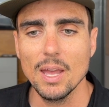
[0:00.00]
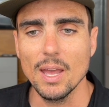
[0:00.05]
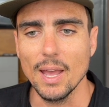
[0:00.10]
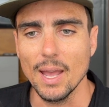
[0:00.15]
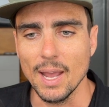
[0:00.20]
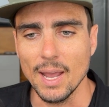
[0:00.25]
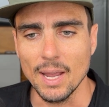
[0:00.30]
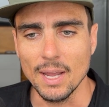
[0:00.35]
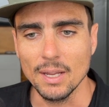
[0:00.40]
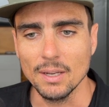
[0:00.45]

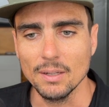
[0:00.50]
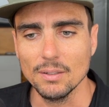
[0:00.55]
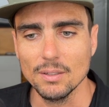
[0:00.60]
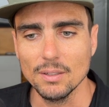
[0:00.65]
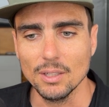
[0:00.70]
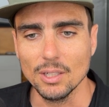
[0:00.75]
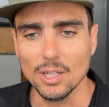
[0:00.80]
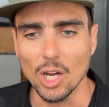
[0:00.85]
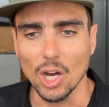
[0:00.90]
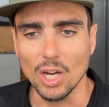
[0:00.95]
And,
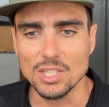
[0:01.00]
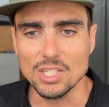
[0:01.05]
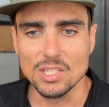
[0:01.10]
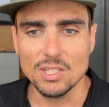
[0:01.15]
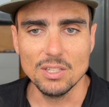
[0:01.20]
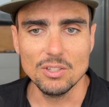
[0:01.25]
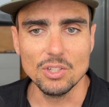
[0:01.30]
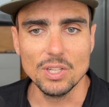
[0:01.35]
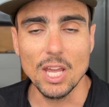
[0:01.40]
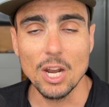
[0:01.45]
I just
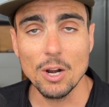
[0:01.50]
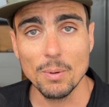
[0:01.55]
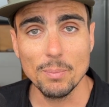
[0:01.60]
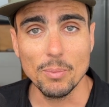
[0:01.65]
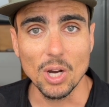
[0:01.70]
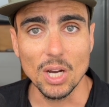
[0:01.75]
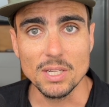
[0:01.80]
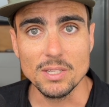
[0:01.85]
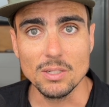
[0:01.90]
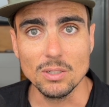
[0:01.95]
need to get on my
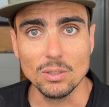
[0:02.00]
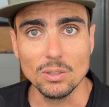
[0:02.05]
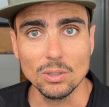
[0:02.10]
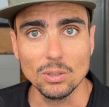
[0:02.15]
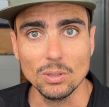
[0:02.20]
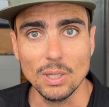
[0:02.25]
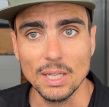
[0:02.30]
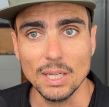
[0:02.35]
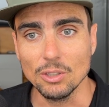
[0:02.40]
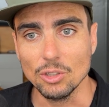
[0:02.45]

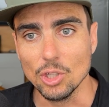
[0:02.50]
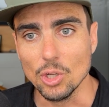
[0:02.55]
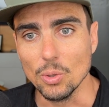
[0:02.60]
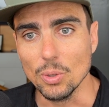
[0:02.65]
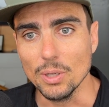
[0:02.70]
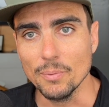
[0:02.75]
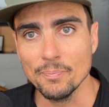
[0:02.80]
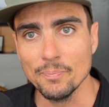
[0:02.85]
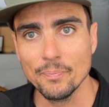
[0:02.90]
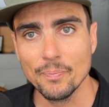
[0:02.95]
bicycle and
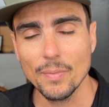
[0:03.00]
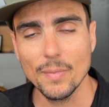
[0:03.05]
do it.